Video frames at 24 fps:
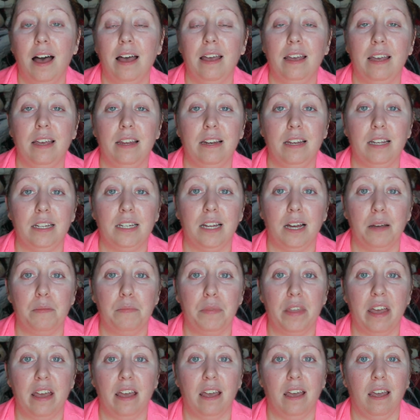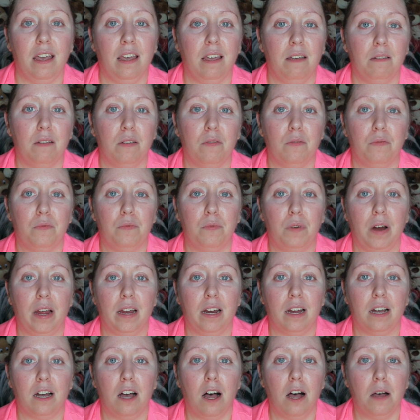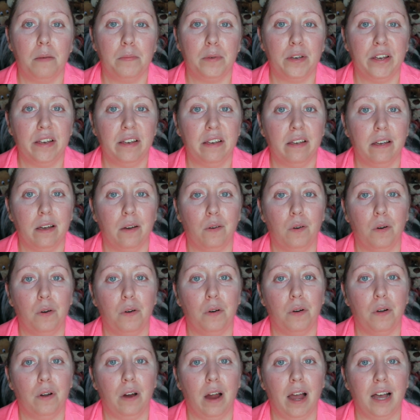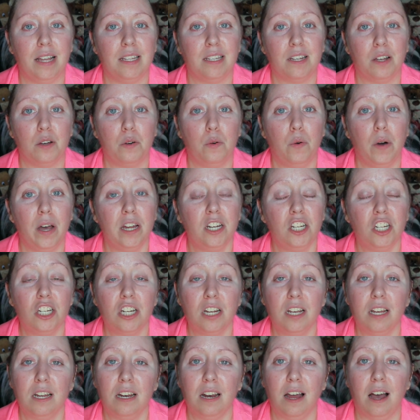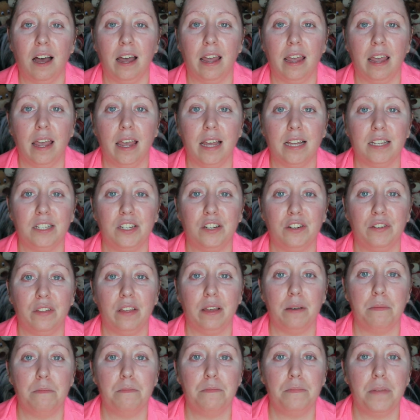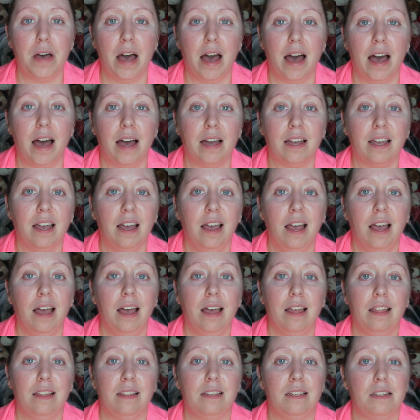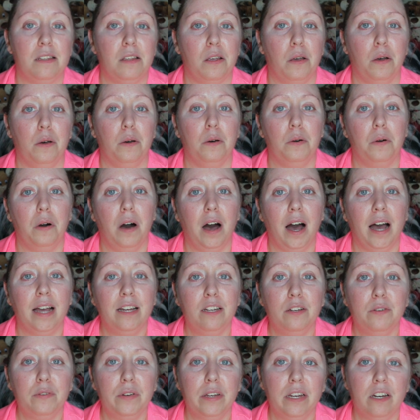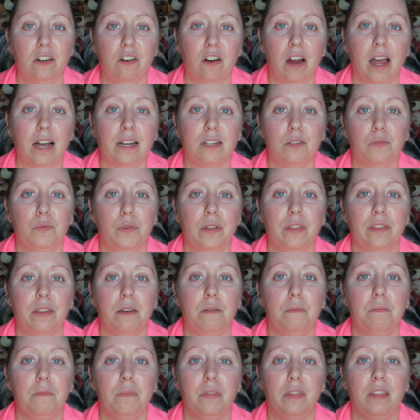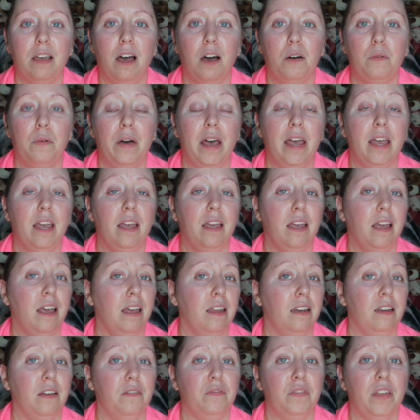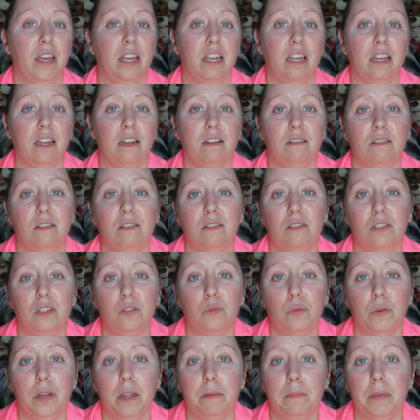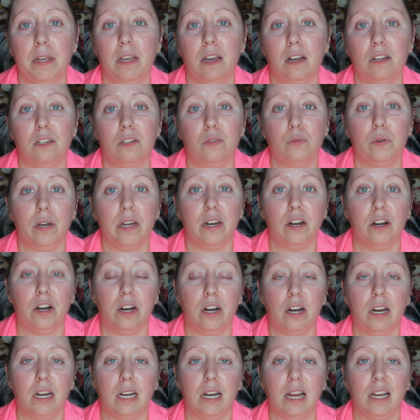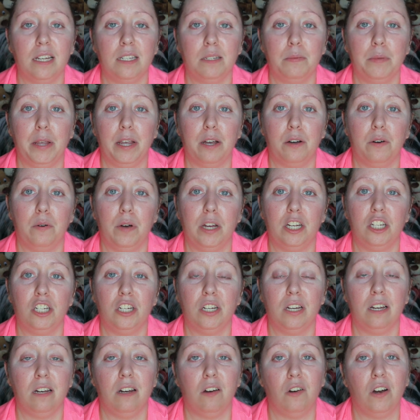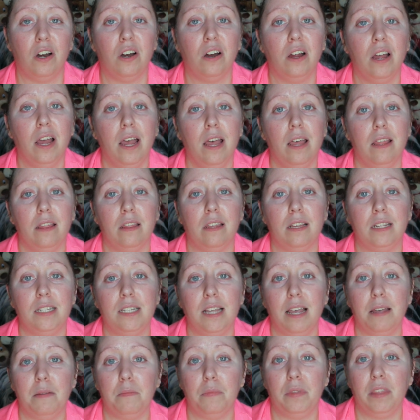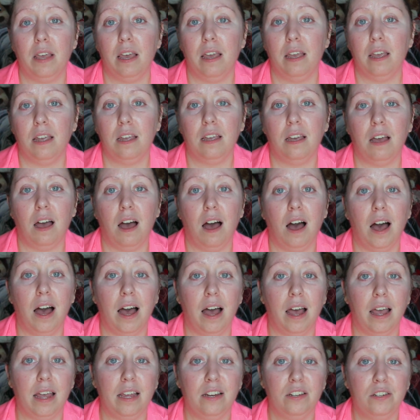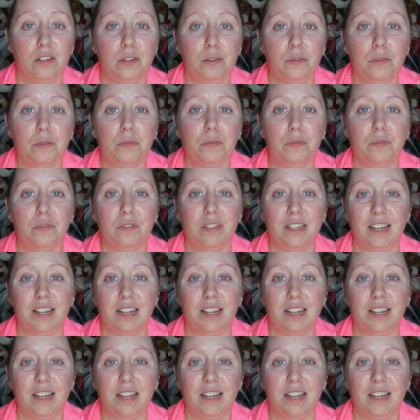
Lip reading: Anytime they write a comment or ask a question, I answer them back. So I do interact with them that way, and if they tweet me on Twitter and ask me a question or the same thing, I do